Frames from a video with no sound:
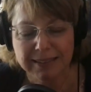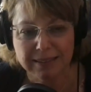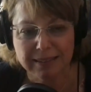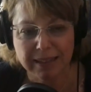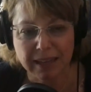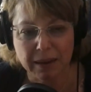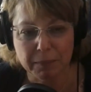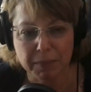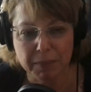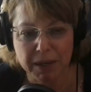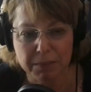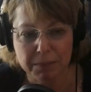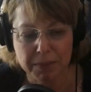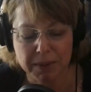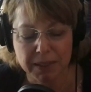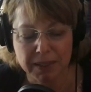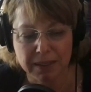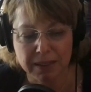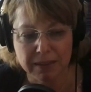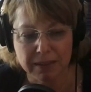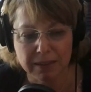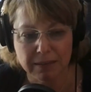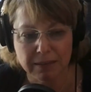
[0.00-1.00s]
that might
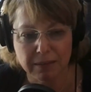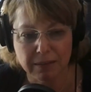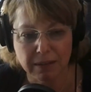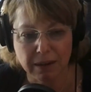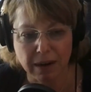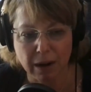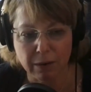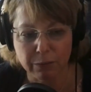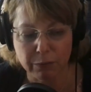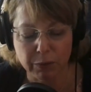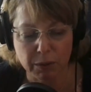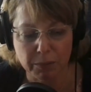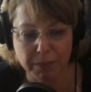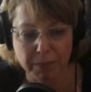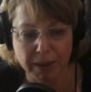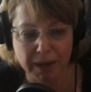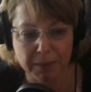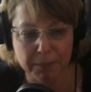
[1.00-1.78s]
be offered by